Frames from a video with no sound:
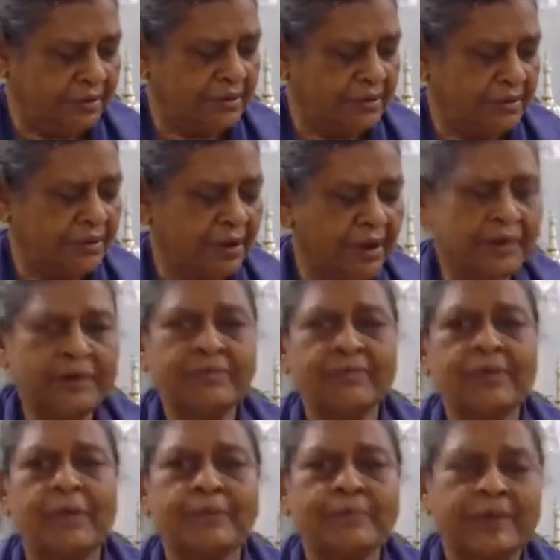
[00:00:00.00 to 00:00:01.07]
starting
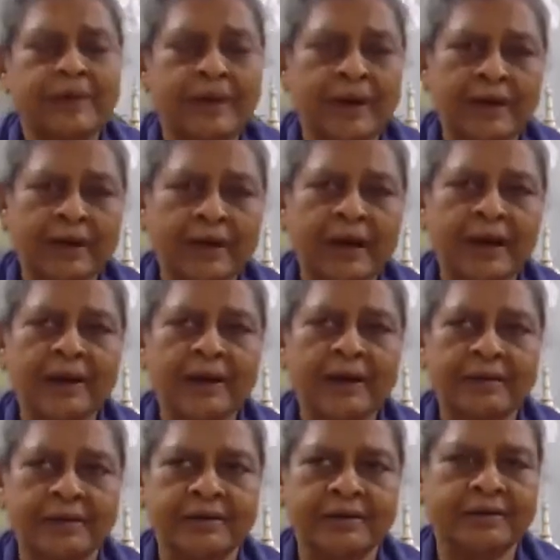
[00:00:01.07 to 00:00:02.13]
from Sri Lanka
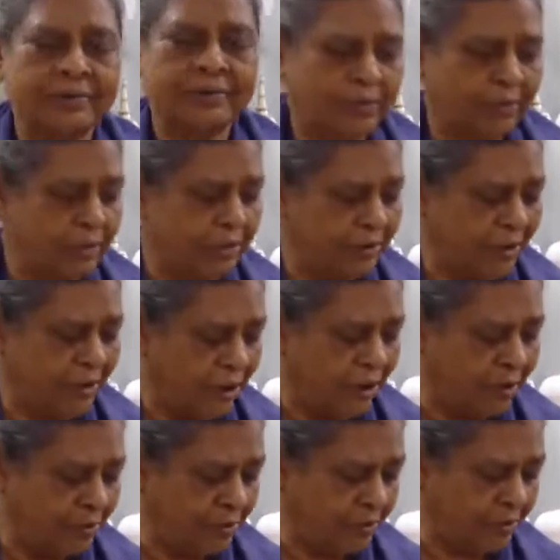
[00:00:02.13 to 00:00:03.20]
and
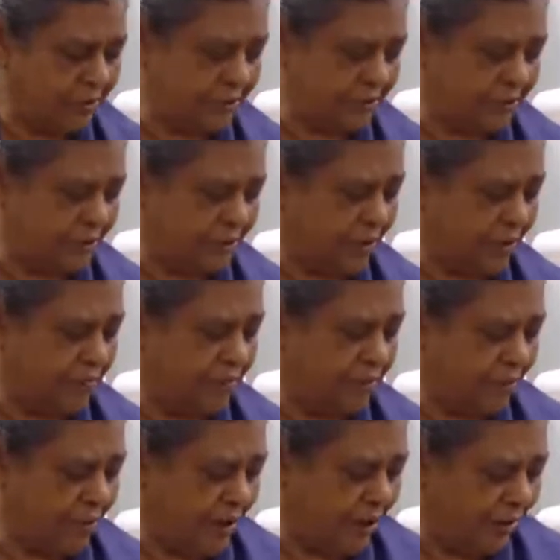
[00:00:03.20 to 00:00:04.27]
now
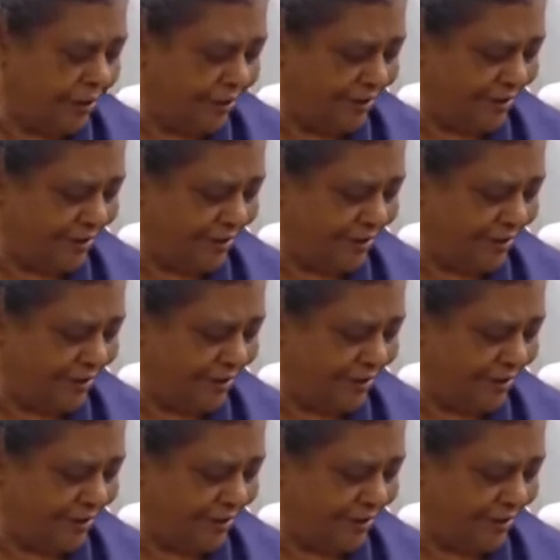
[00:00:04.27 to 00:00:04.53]
everywhere.